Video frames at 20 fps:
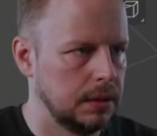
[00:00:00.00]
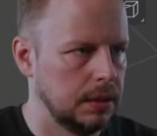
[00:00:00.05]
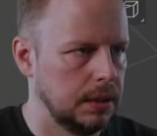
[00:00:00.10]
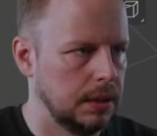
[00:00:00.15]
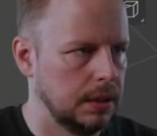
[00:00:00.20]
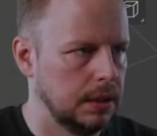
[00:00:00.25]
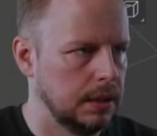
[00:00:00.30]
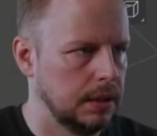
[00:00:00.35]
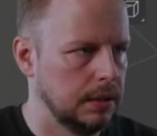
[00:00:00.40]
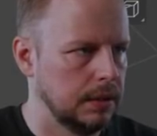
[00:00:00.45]

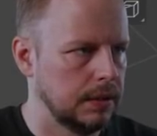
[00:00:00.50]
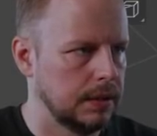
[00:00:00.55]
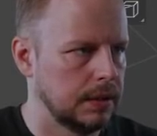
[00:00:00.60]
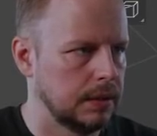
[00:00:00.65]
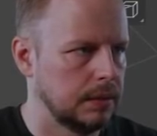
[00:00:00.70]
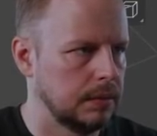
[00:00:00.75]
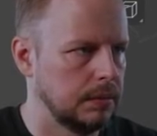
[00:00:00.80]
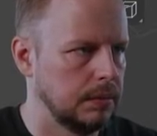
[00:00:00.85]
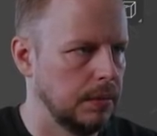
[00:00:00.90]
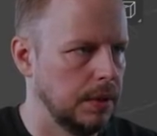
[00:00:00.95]
And
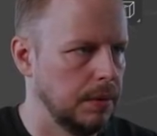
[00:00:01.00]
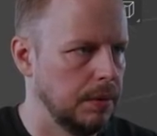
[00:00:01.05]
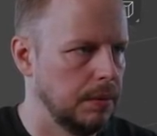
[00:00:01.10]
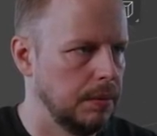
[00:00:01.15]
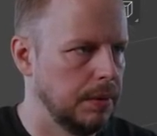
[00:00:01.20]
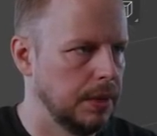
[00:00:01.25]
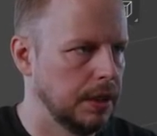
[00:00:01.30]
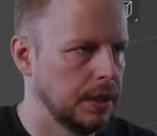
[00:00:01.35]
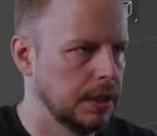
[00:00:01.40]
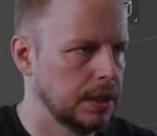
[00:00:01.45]
maybe
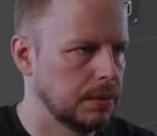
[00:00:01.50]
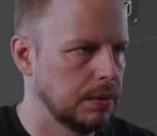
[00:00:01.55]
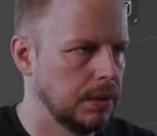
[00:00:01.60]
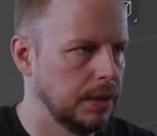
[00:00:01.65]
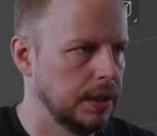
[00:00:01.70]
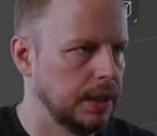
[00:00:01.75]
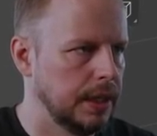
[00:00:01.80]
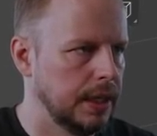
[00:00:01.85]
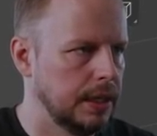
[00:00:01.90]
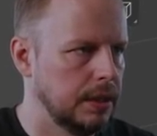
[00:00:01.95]
bring this
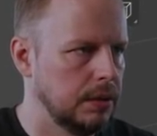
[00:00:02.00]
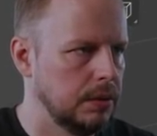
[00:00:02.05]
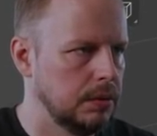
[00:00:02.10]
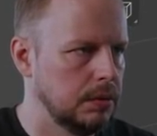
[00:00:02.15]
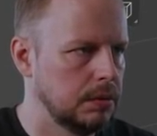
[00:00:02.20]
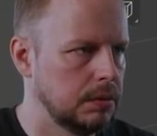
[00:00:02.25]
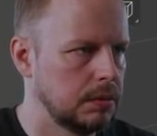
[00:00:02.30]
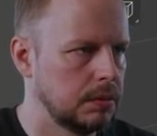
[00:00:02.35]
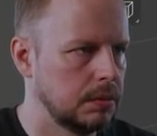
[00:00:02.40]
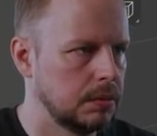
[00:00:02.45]
one down.